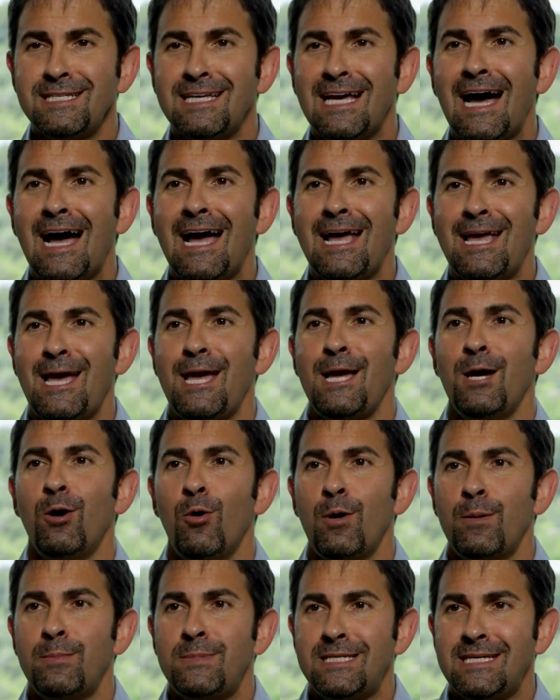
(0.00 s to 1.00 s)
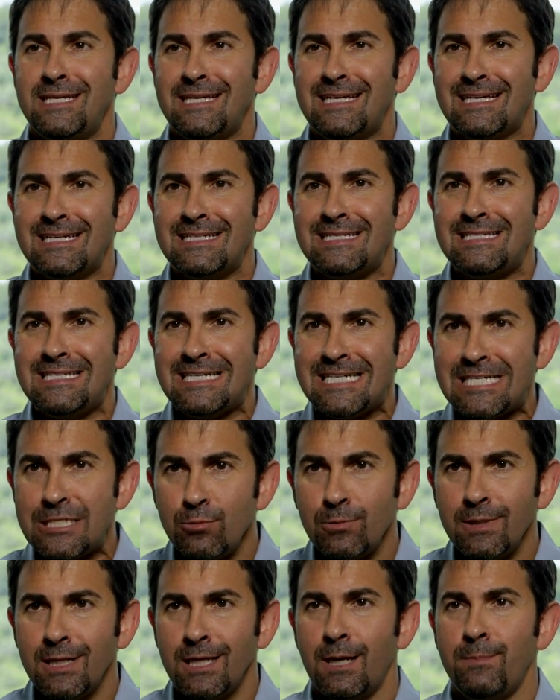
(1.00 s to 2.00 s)
the IAOMT
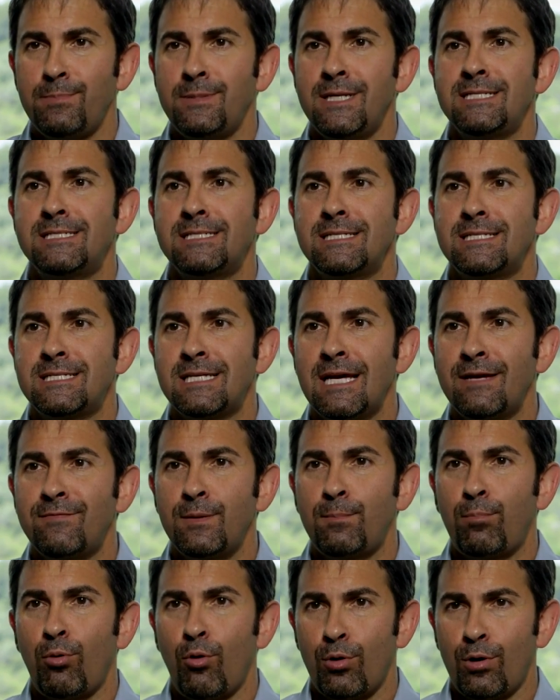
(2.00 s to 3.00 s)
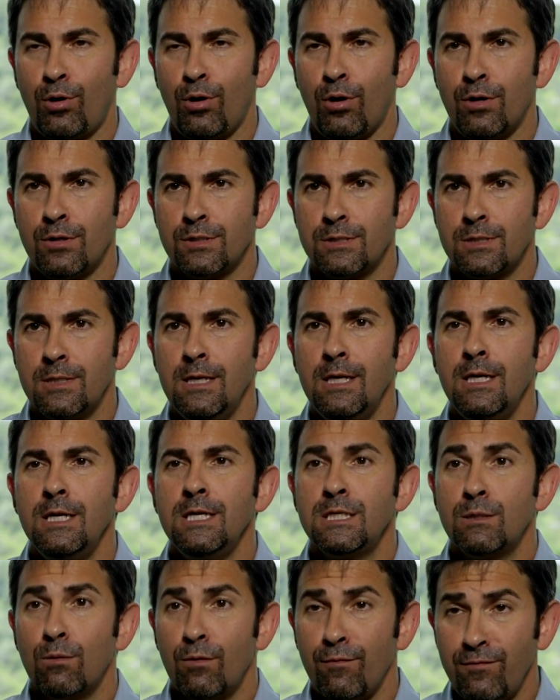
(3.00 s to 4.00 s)
continually updates its safety protocols
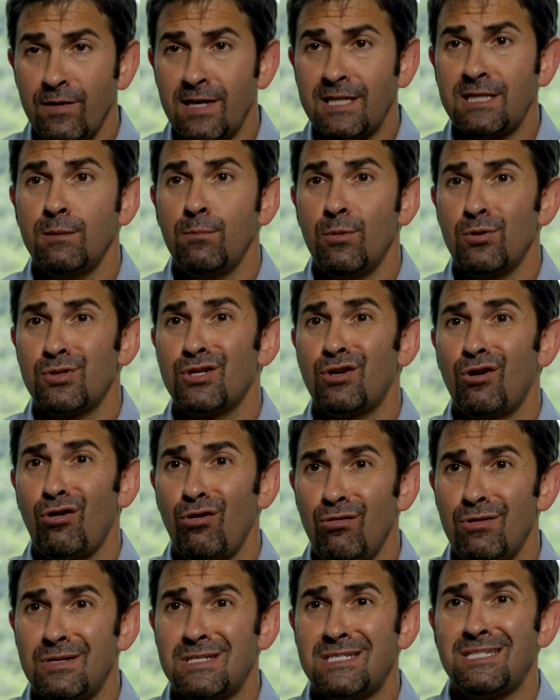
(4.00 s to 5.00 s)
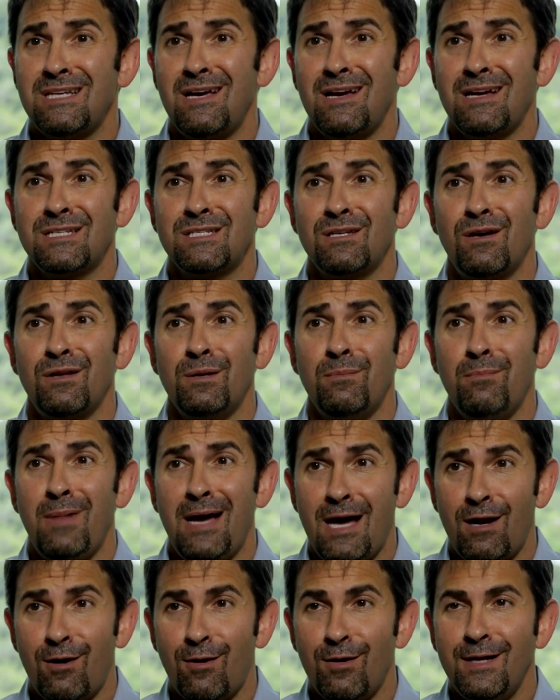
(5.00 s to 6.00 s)
to reflect the most current science on the
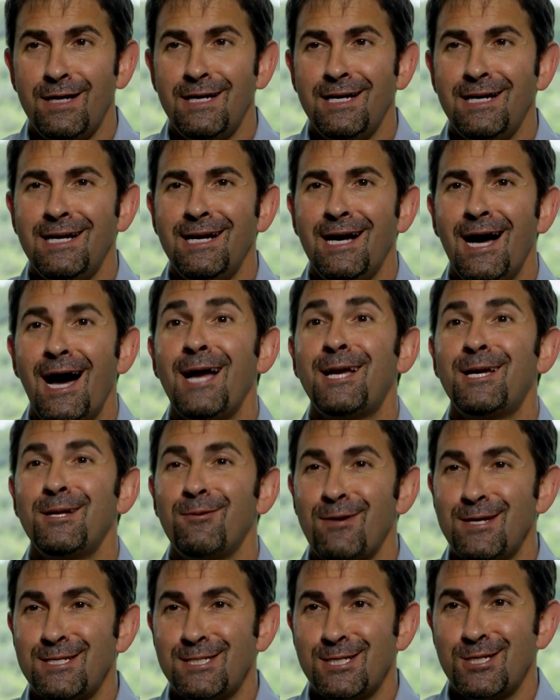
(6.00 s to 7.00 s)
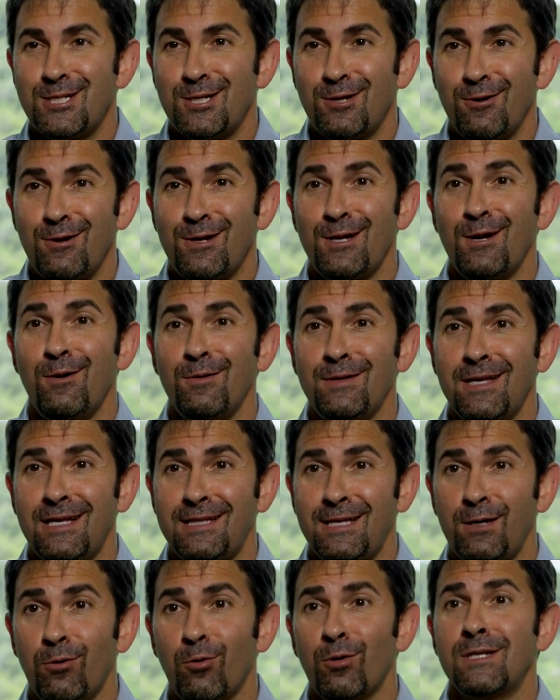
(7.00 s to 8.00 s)
matter, I can rest assured knowing
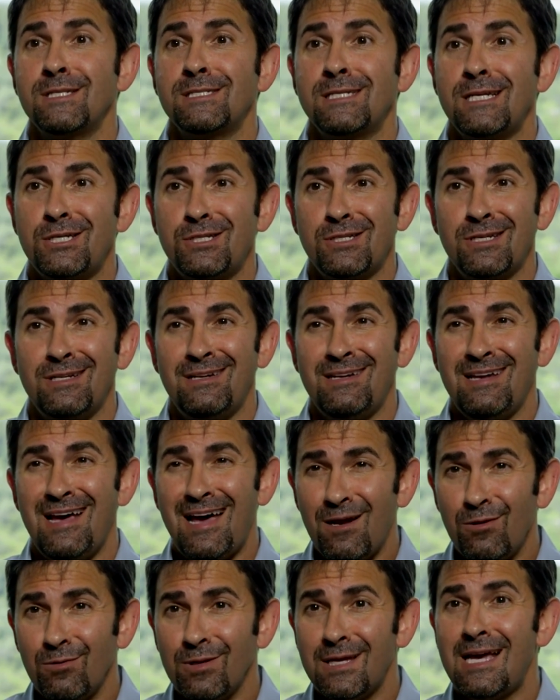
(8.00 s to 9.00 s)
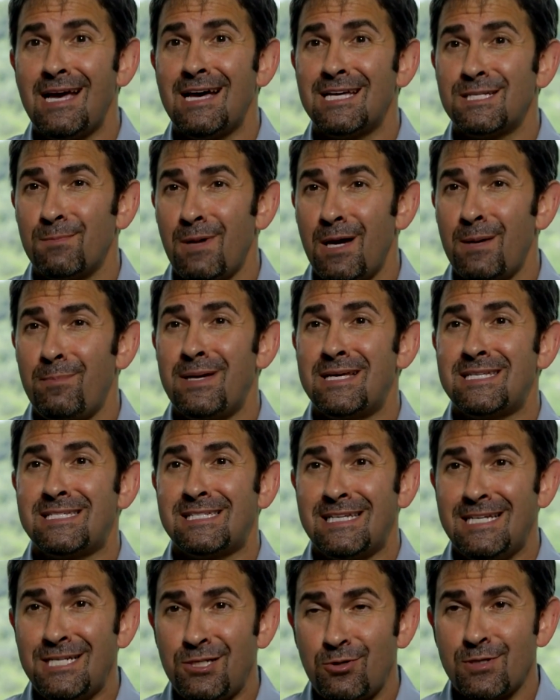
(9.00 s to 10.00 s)
that the organization not only has my
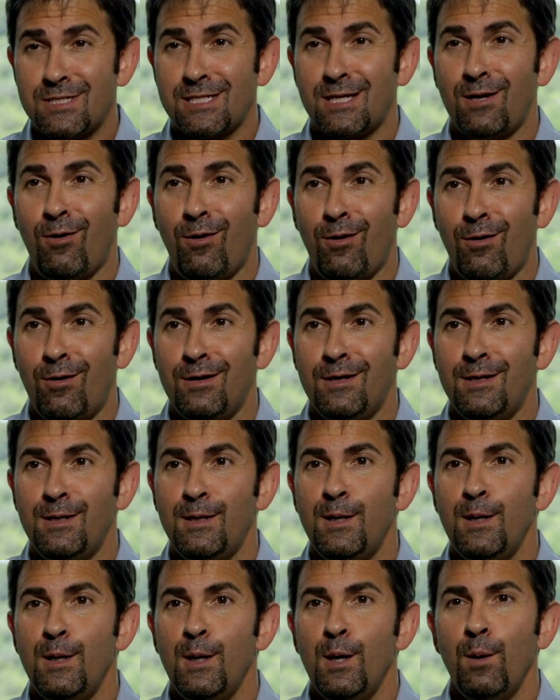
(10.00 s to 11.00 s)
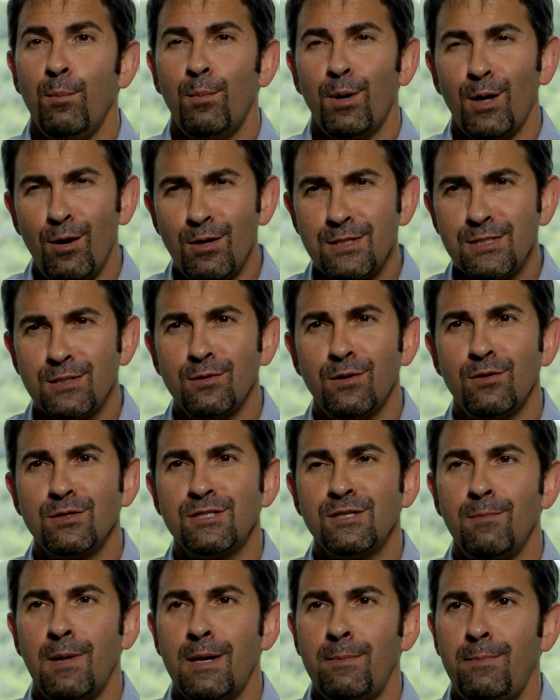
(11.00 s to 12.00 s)
best interests at heart, but also
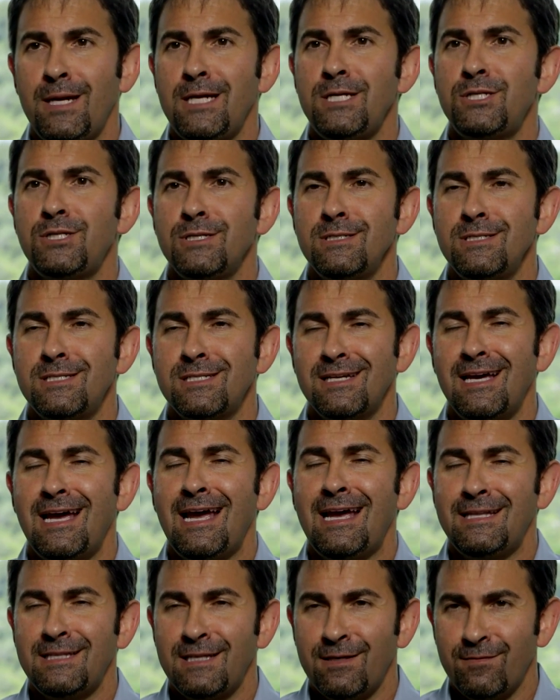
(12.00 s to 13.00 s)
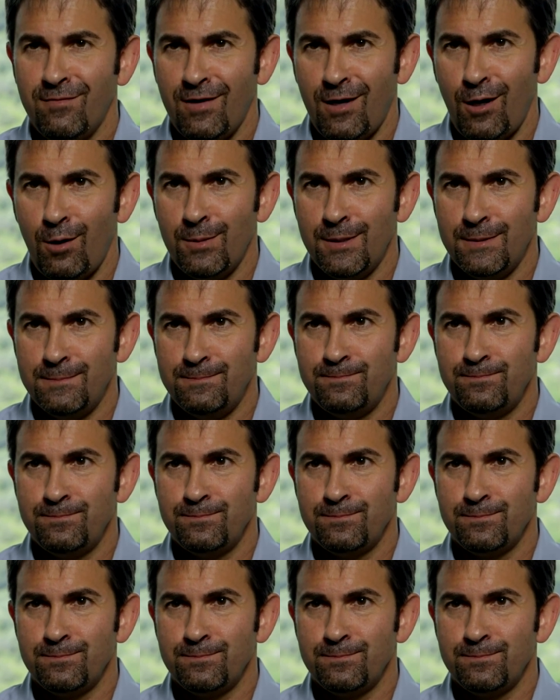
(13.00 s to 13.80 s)
those of my patients and the environment.